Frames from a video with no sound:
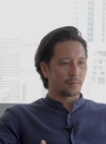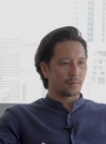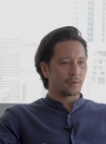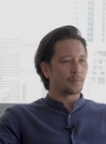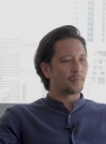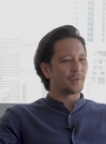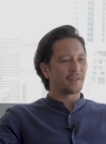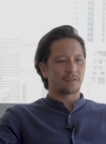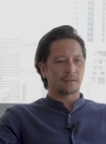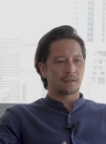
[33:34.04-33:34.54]

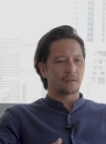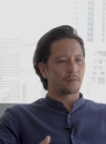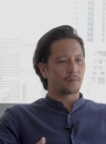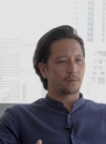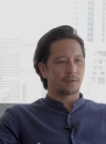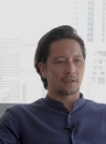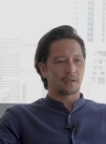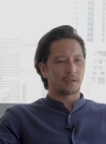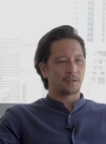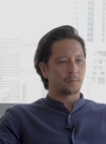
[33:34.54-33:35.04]
your business.
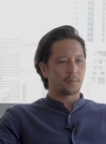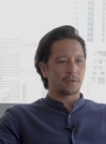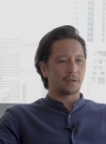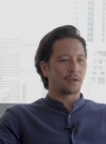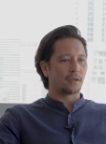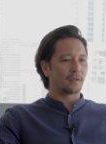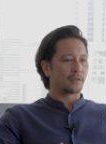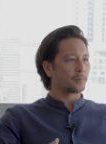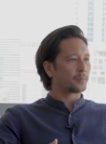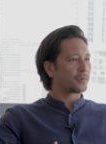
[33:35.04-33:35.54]
It could be
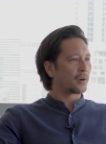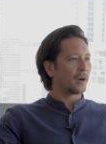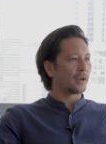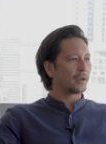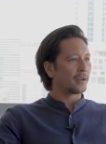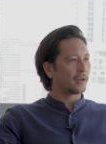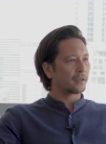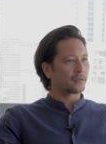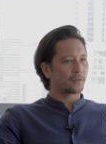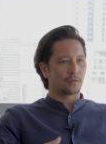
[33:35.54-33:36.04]
on
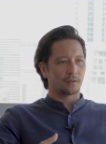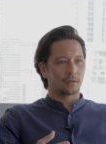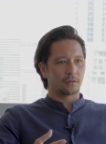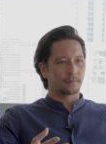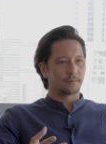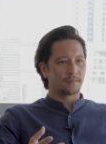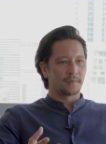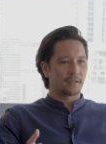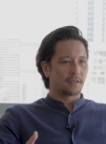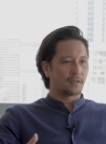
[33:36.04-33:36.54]
product
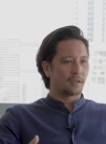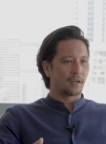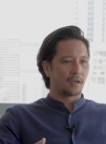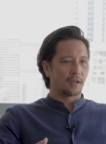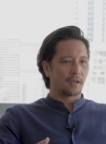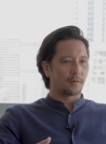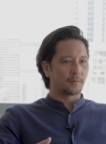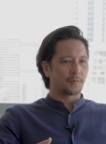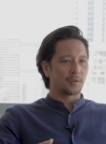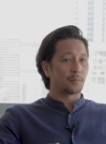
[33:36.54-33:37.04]
or mm-hmm.
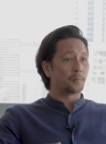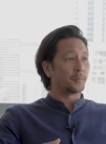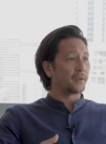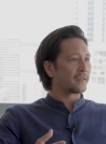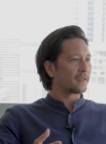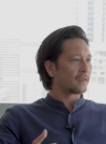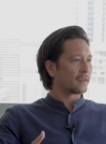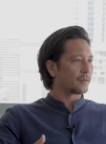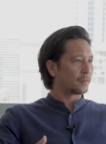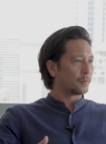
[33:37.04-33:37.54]
um, your
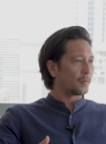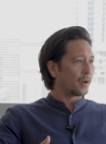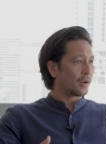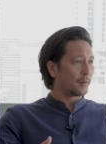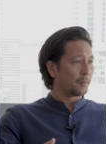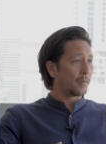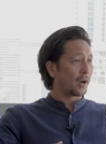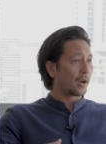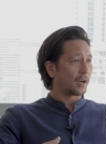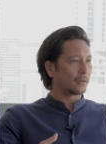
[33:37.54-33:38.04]
business
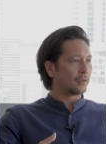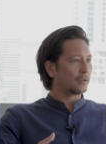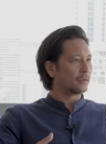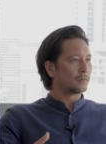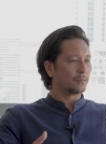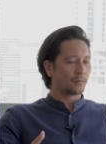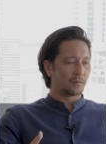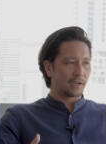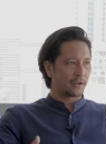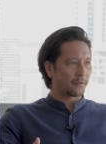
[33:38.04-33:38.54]

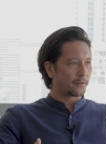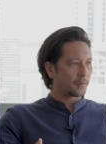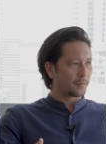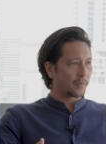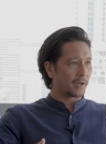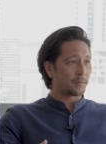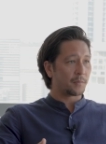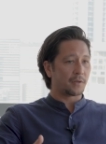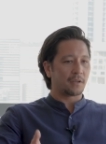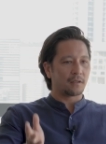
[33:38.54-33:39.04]
model, whatever it
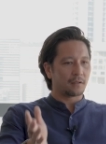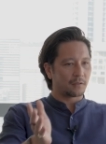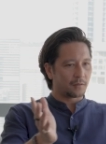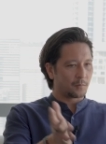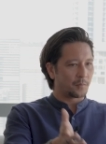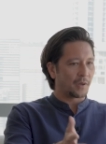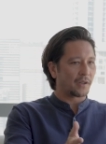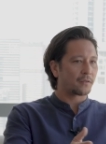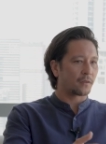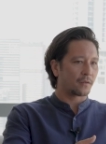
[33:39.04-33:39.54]
may be.
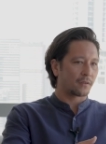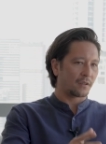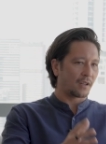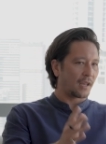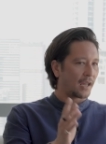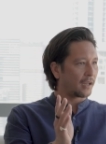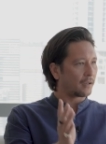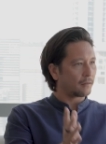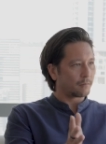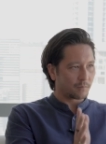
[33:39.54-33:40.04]
Your mentors are
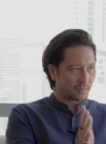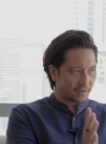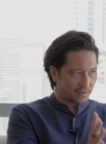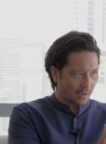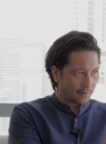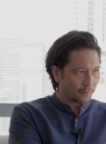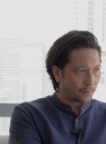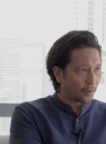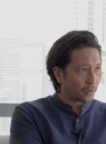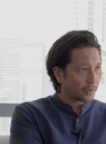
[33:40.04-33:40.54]
like, "Hey,
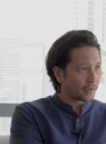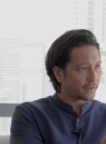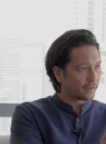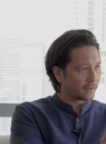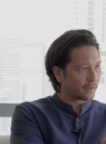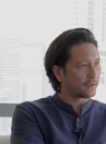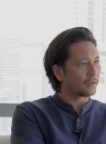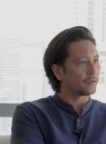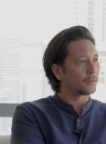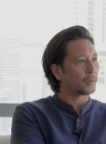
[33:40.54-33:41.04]
stay focused.
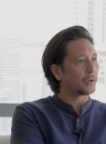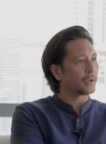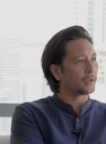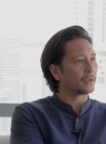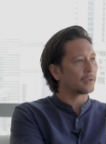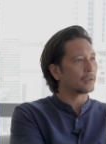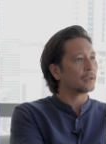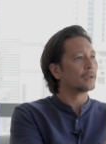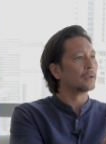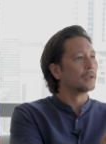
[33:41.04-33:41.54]
This is what
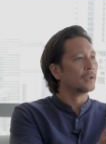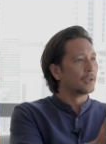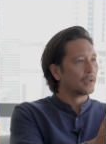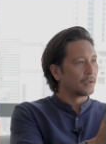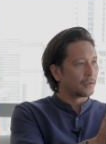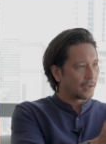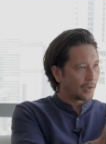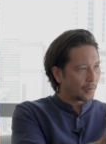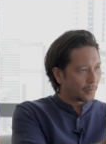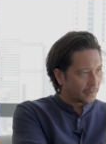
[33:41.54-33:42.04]
you're.
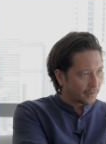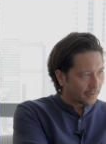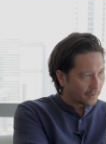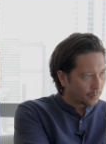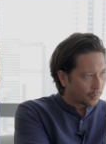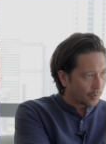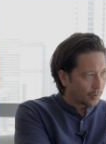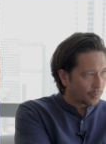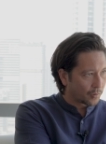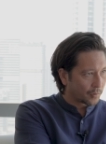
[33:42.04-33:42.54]
That this
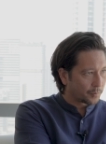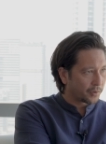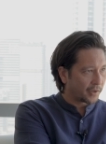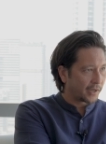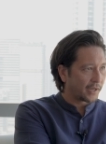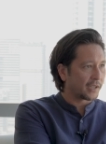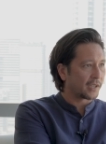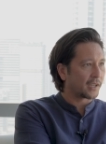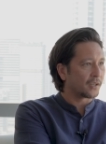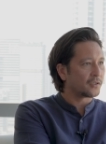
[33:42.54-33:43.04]
is what we're
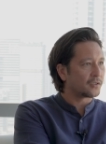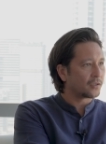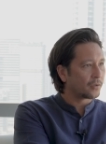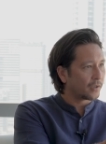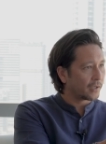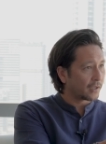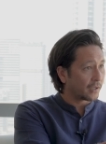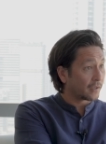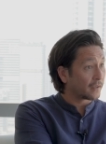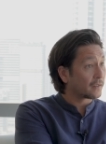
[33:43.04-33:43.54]
planning on
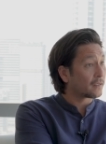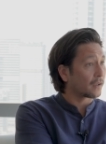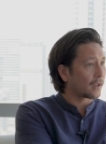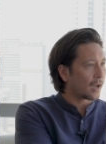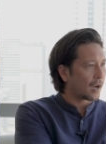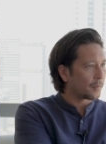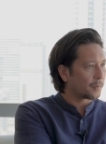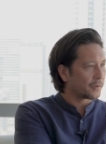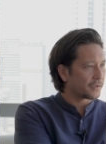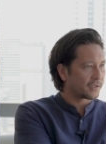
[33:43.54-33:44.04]
doing, and let's
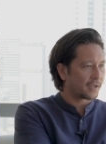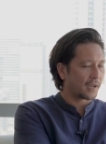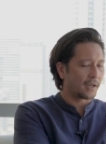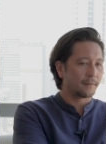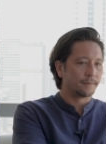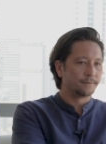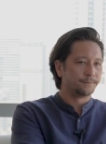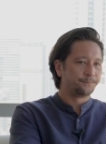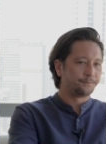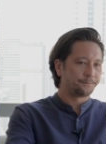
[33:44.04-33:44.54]
accomplish
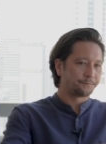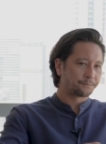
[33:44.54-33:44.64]
that."